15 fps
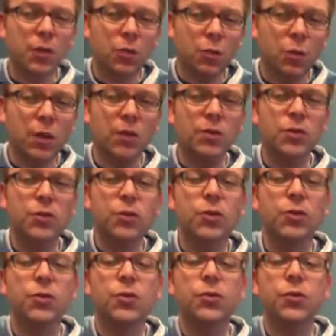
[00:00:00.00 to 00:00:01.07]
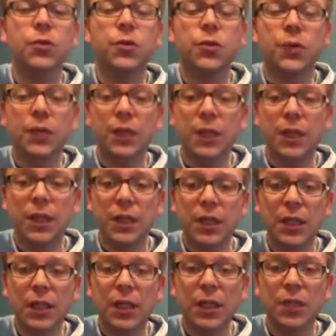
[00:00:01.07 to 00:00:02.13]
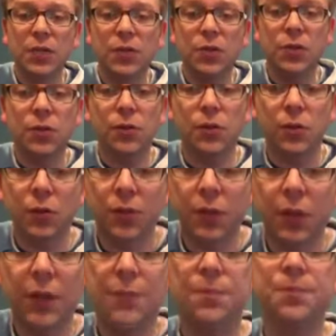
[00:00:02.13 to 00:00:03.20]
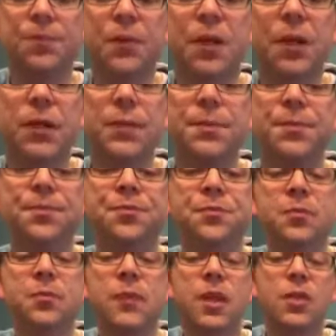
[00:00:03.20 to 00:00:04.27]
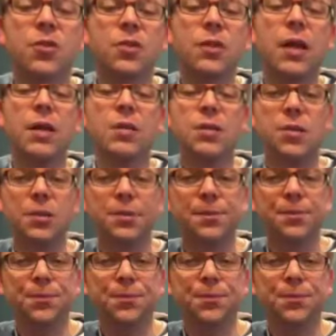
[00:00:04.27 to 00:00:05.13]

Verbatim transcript: one, two, three, E, two, three. Okay, so that's